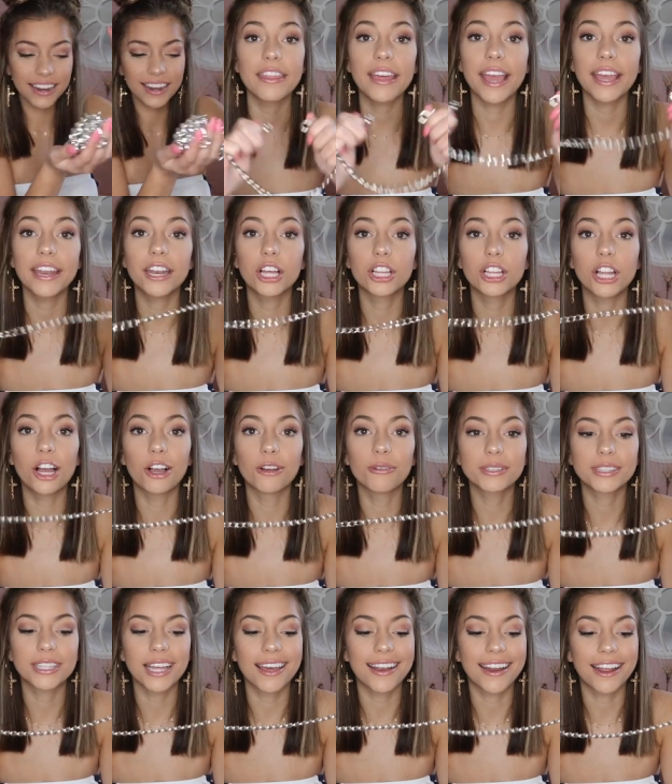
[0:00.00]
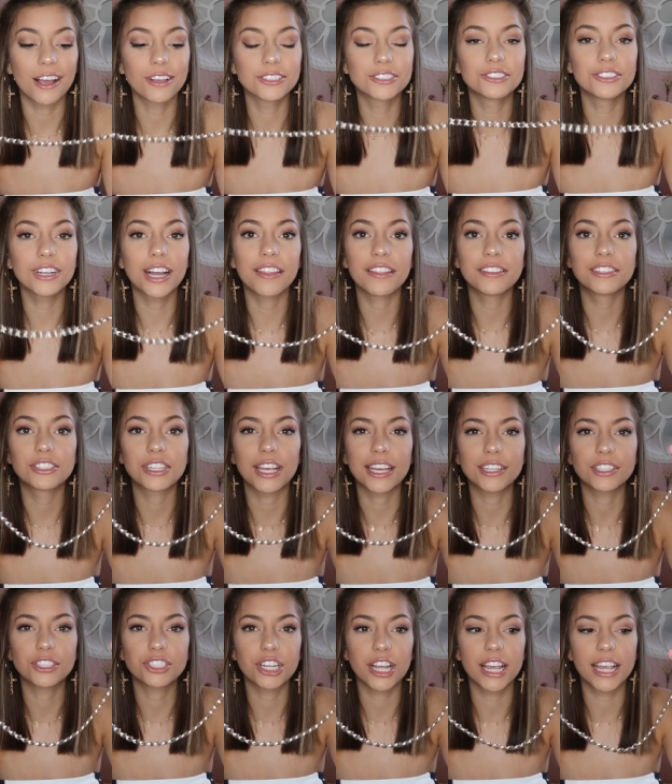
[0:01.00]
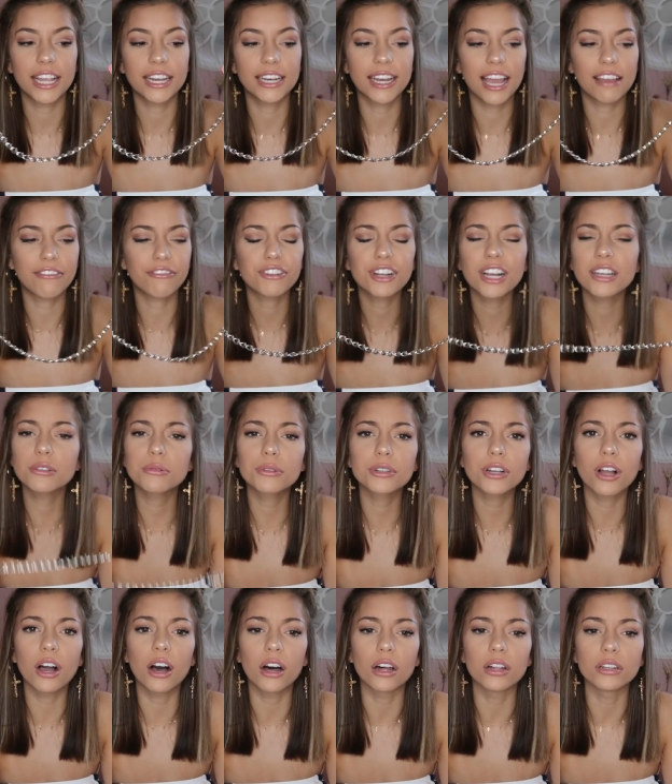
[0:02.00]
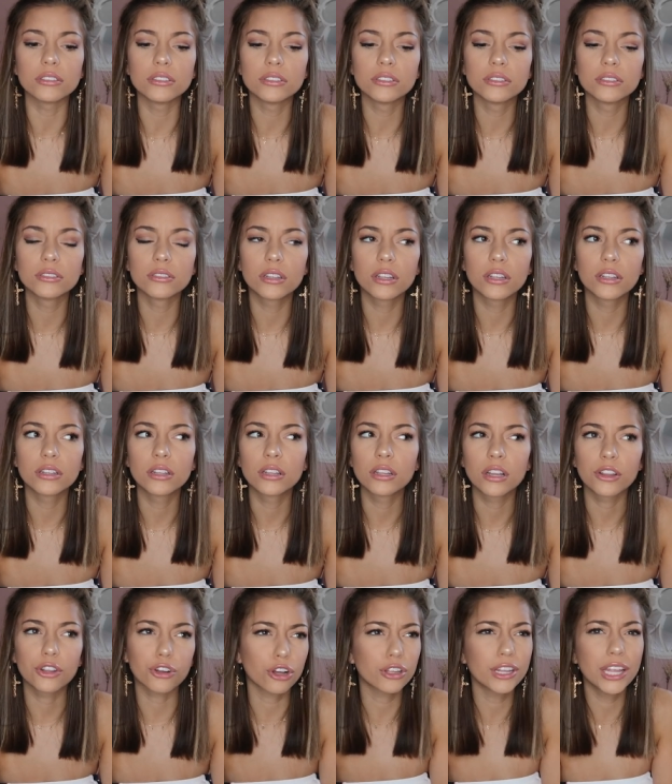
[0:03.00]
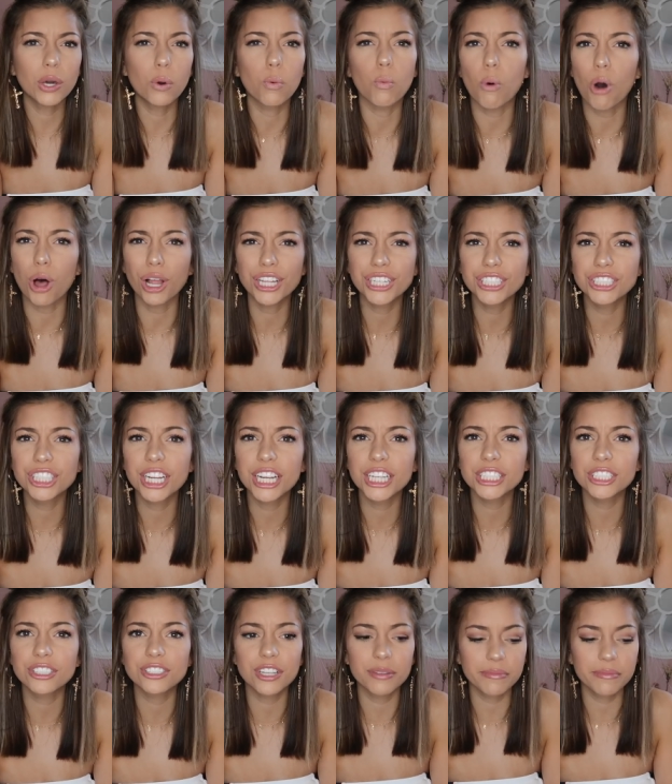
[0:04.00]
Then along with that, I also got this like chain. I forgot what they're called. They're called like wallet chains or